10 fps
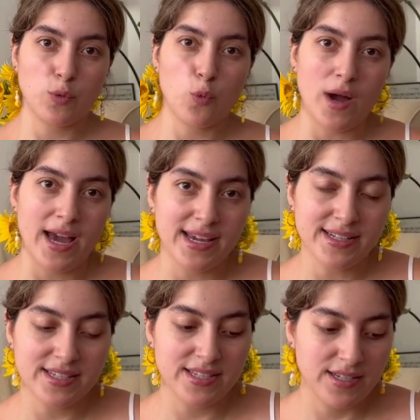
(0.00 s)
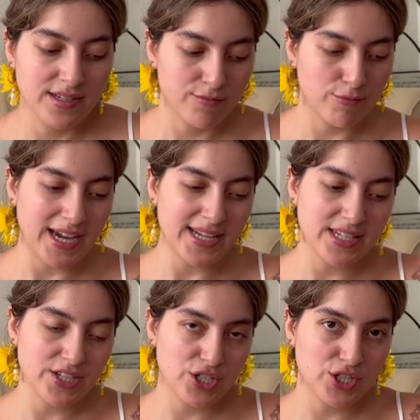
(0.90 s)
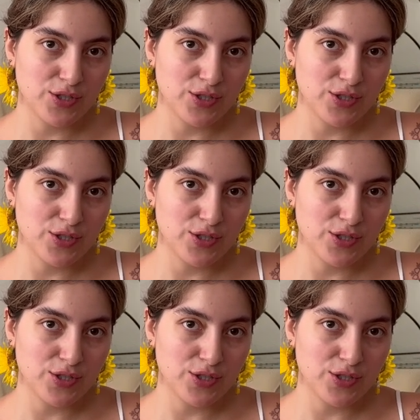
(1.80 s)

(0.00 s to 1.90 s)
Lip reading: whitish